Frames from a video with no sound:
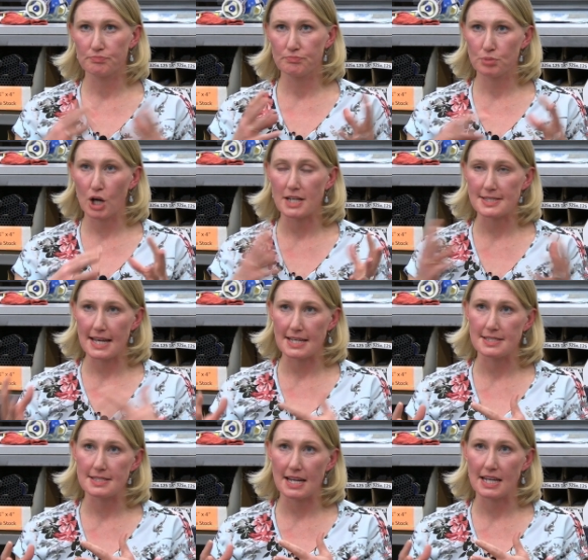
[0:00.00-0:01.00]

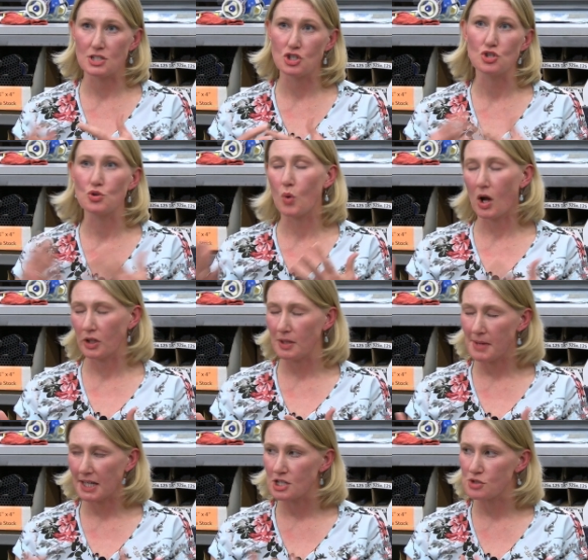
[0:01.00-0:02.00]
process and to do quality
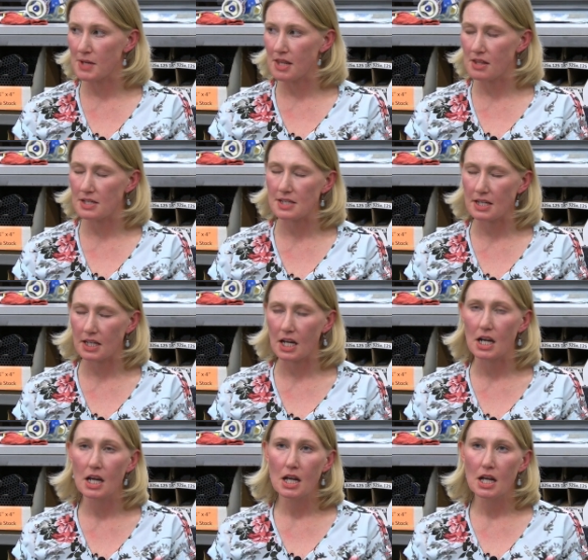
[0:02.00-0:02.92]
management and things like that.